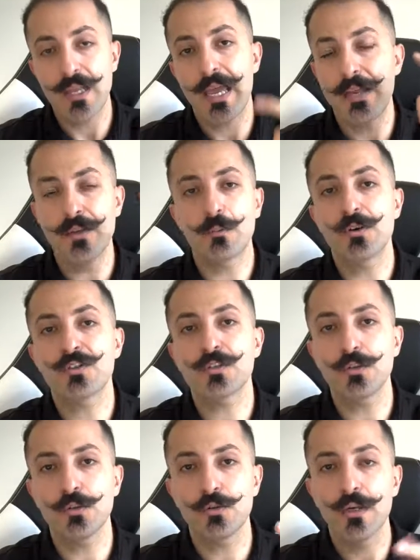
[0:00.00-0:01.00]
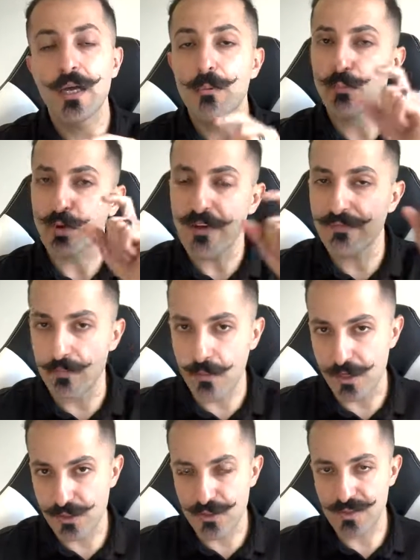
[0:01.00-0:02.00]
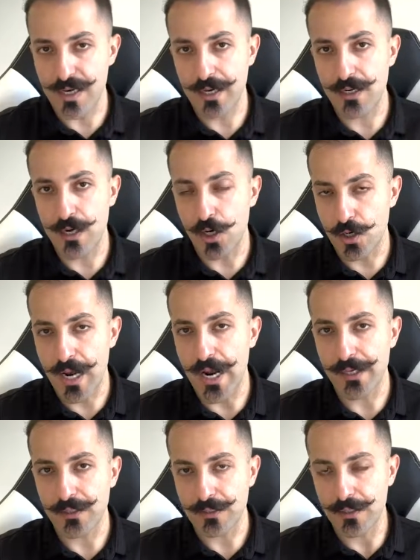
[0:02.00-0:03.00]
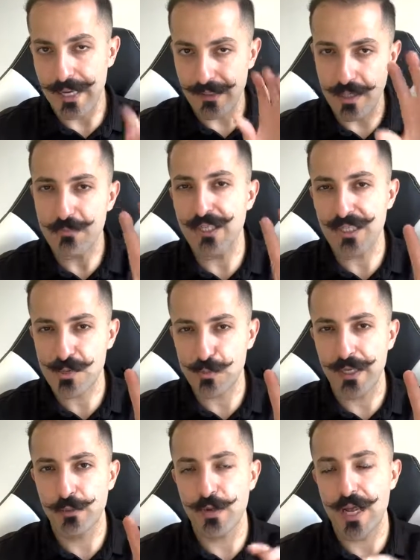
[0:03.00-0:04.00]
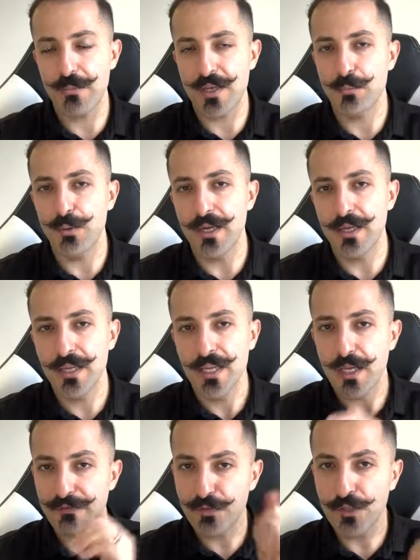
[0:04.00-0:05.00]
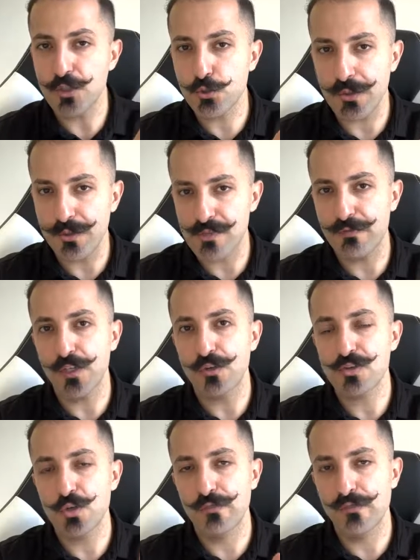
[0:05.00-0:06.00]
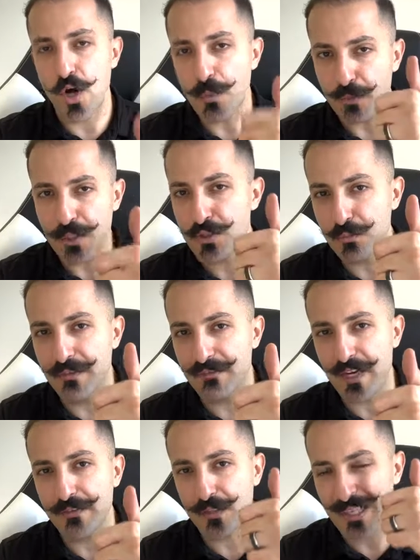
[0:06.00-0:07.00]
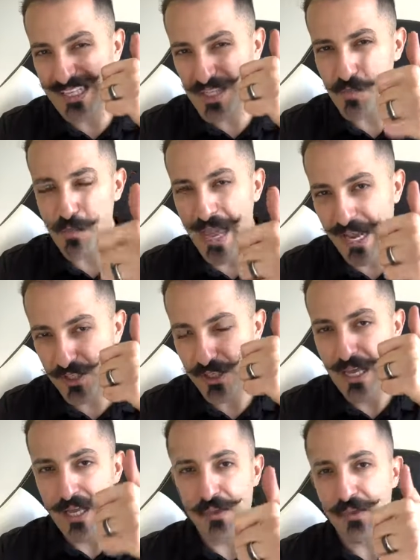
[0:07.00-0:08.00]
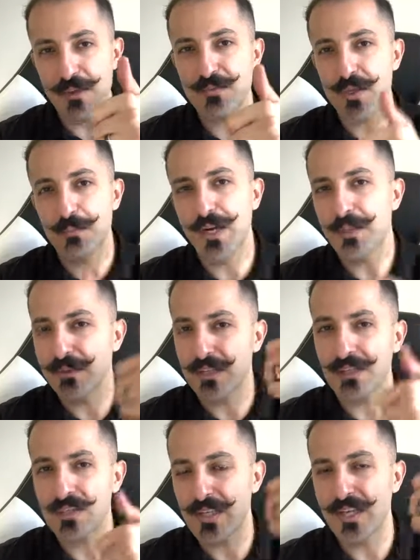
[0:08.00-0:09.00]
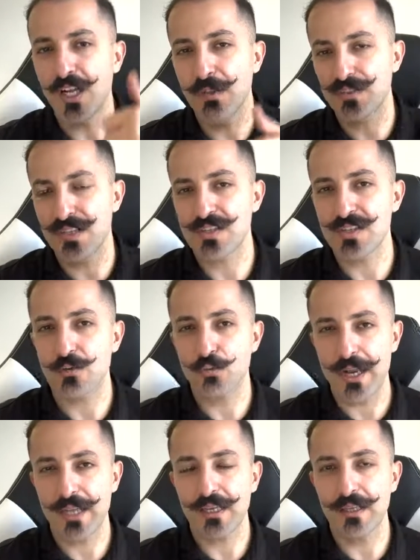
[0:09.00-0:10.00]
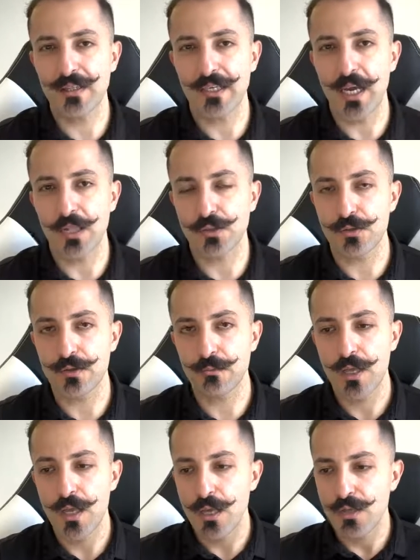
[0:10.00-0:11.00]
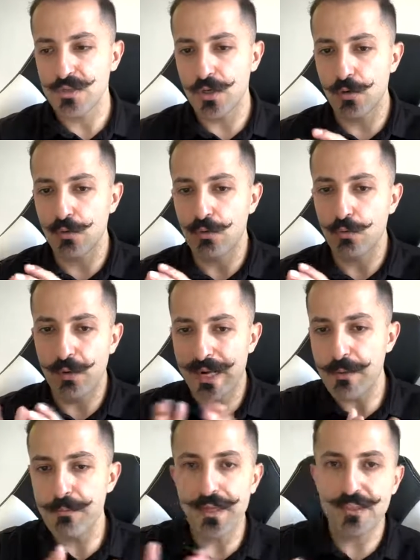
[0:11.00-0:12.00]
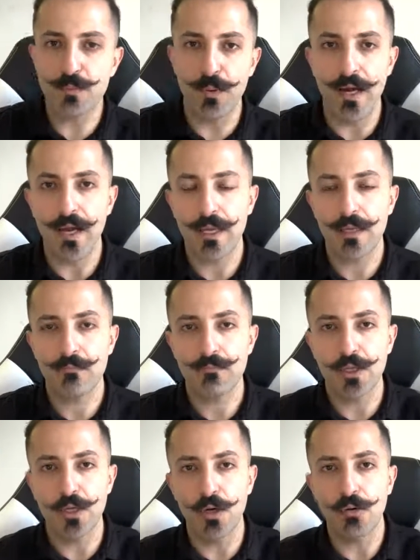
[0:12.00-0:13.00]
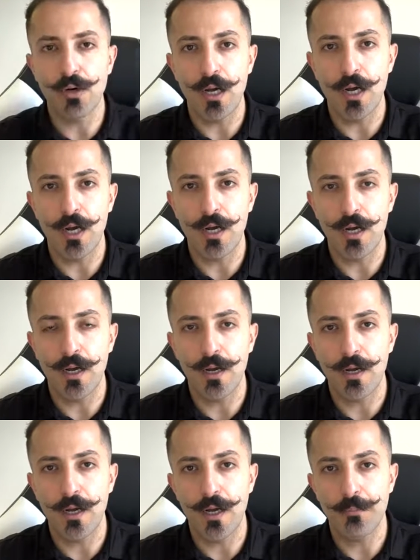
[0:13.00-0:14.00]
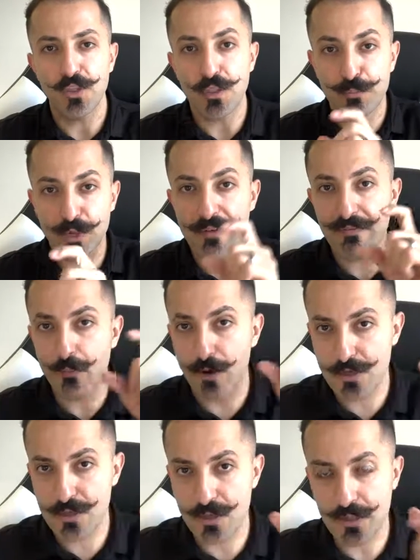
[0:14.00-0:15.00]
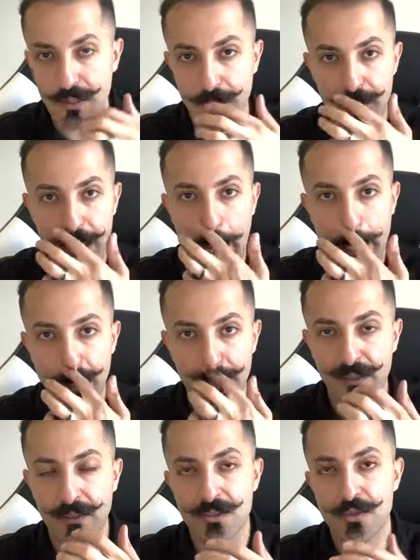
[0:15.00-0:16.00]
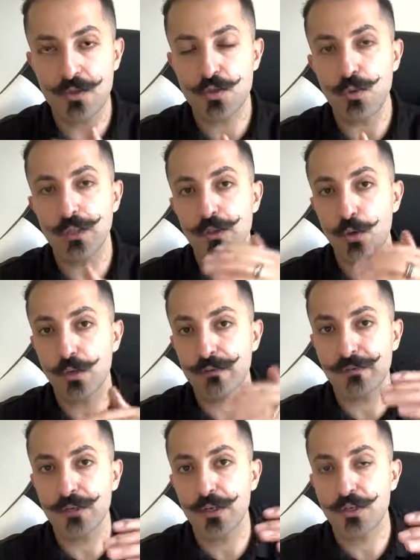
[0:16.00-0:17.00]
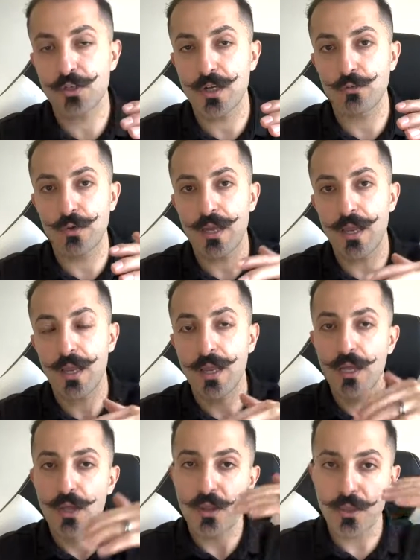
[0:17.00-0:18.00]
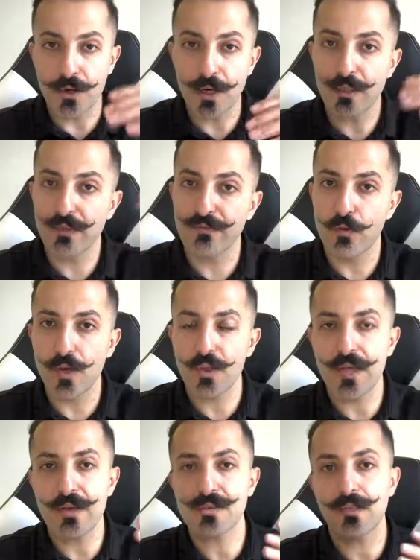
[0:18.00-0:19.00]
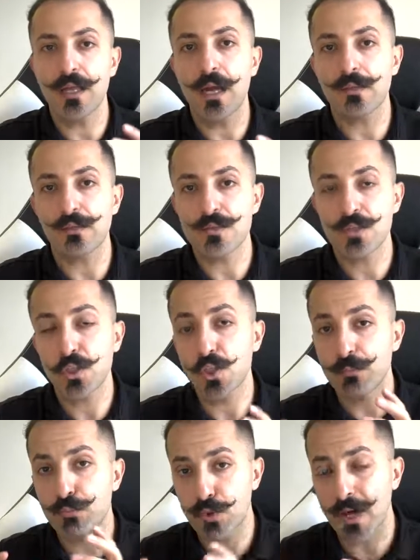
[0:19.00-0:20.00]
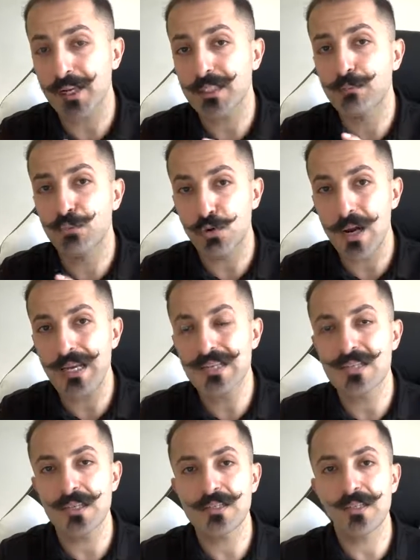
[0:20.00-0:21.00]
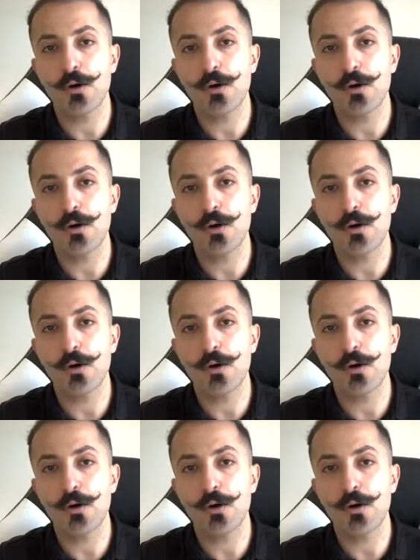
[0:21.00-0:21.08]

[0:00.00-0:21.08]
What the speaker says: And number two, profit margins are higher. And let me explain what I mean. But if you're enjoying this video so far, please do me a favor and smash the thumbs up button, because it helps us rank in the algorithm. So what I meant by, your profit margins are going to be higher, because usually in order for you to generate $30,000 to $40,000, your product price, it's